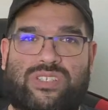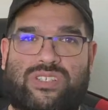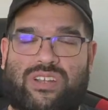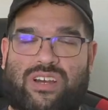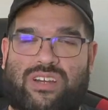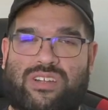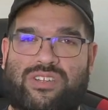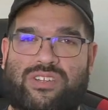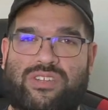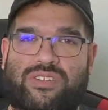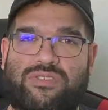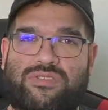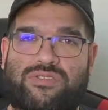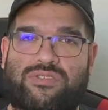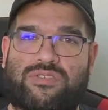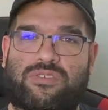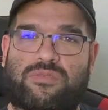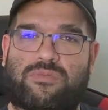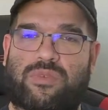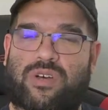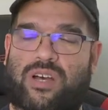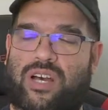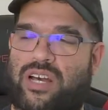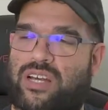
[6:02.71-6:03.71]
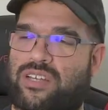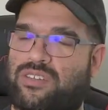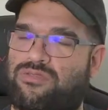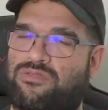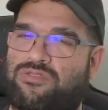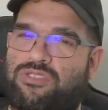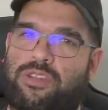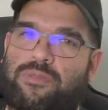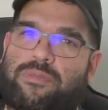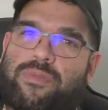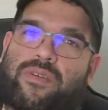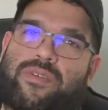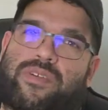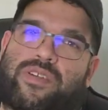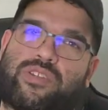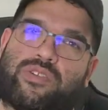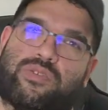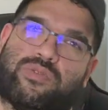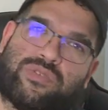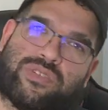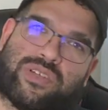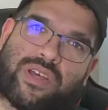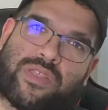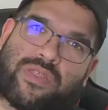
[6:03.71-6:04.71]
on YouTube. I stream every
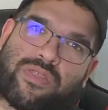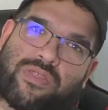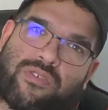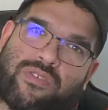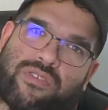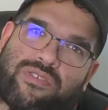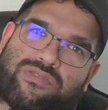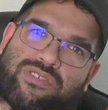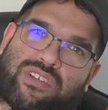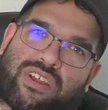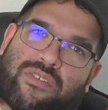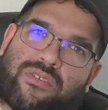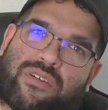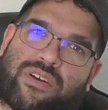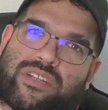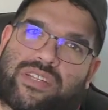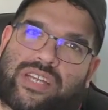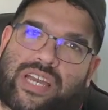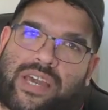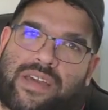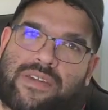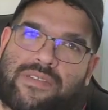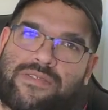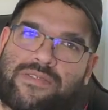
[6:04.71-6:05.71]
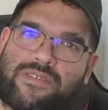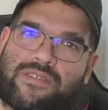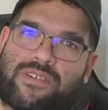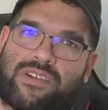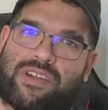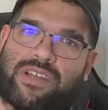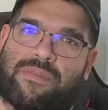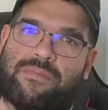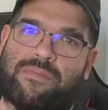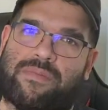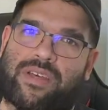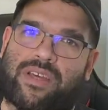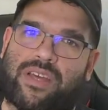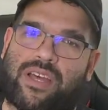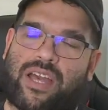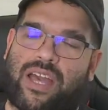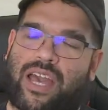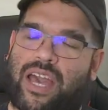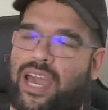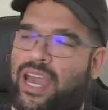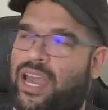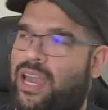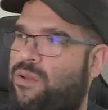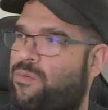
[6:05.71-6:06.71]
Tuesday and Thursday around 8:30,
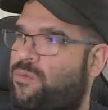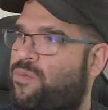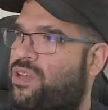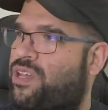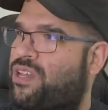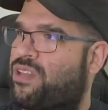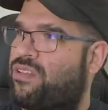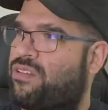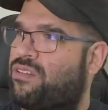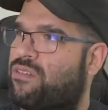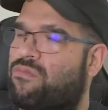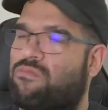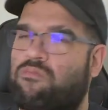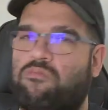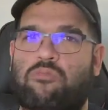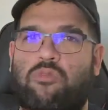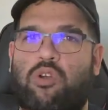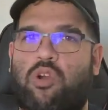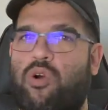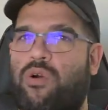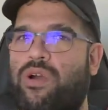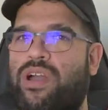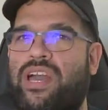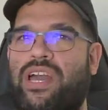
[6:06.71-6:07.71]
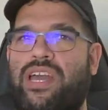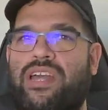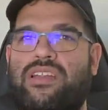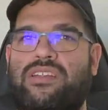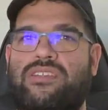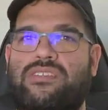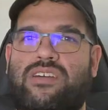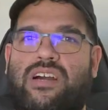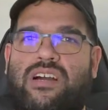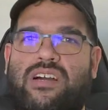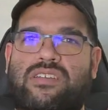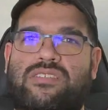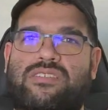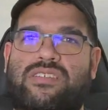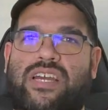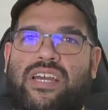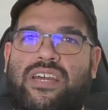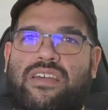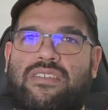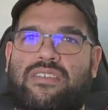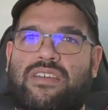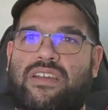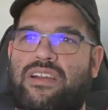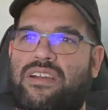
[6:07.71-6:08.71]
and we can go ahead and talk
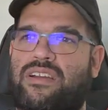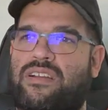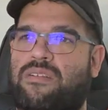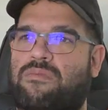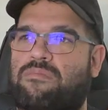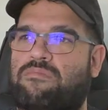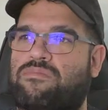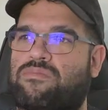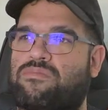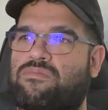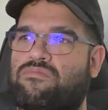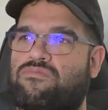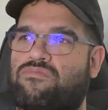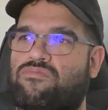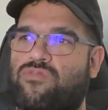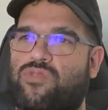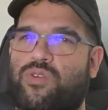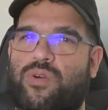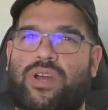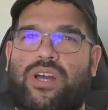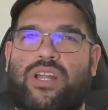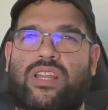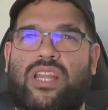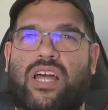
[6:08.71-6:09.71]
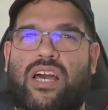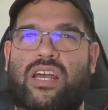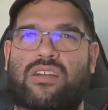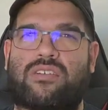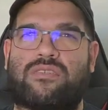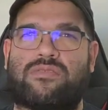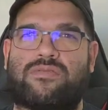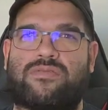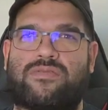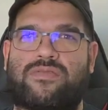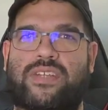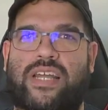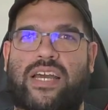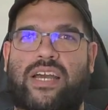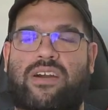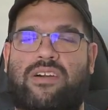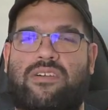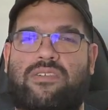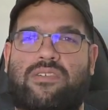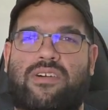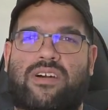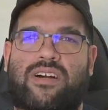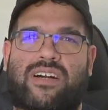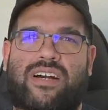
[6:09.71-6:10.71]
tech there. I'm doing a lot of
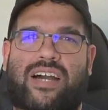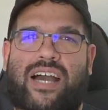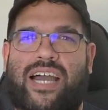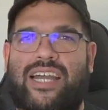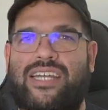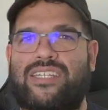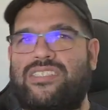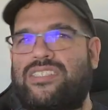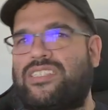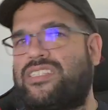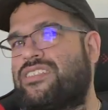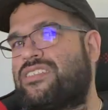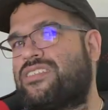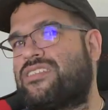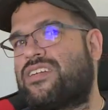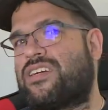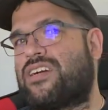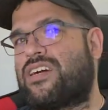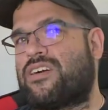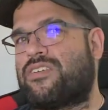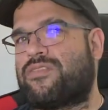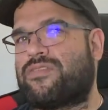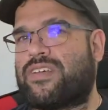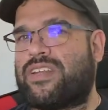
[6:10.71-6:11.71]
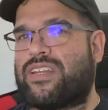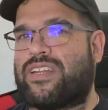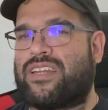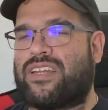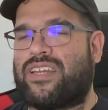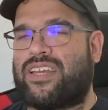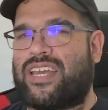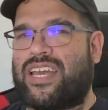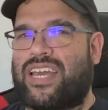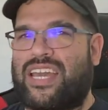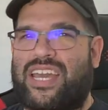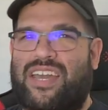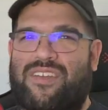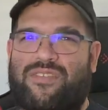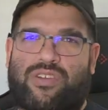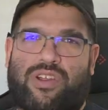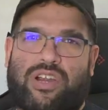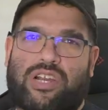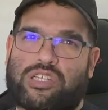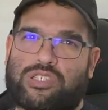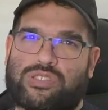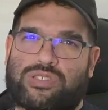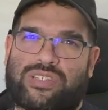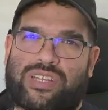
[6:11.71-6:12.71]
now IT stuff, and if you're
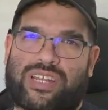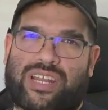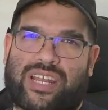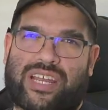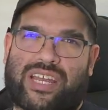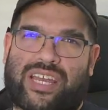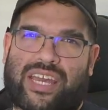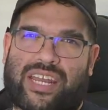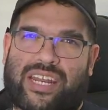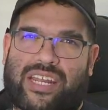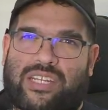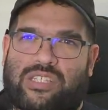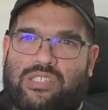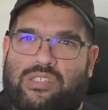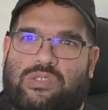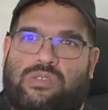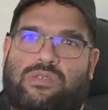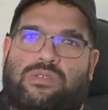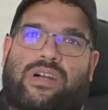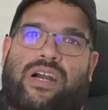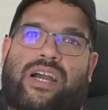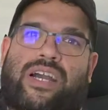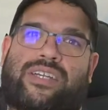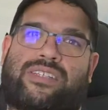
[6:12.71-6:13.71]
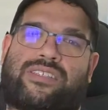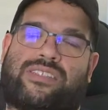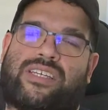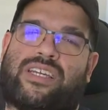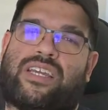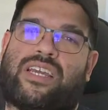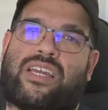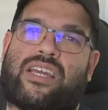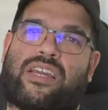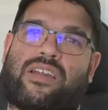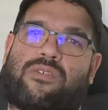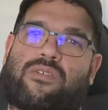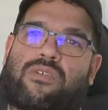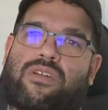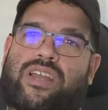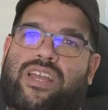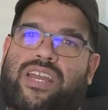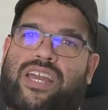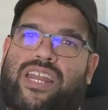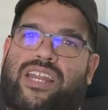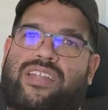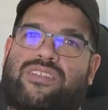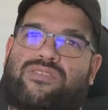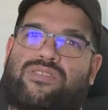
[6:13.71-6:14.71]
interested in getting to IT or
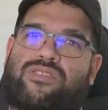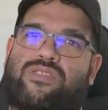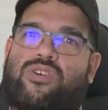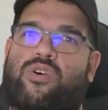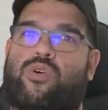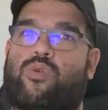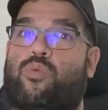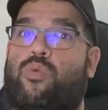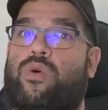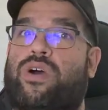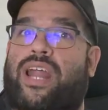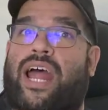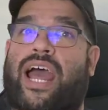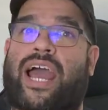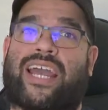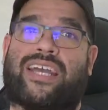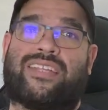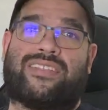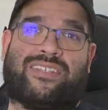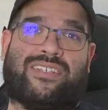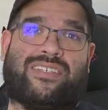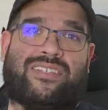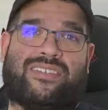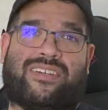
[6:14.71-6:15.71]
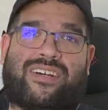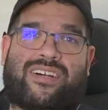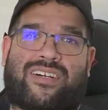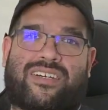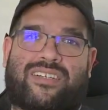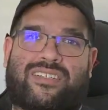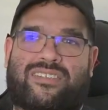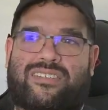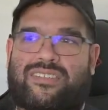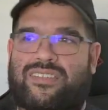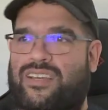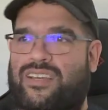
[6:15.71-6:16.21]
getting to know what IT does,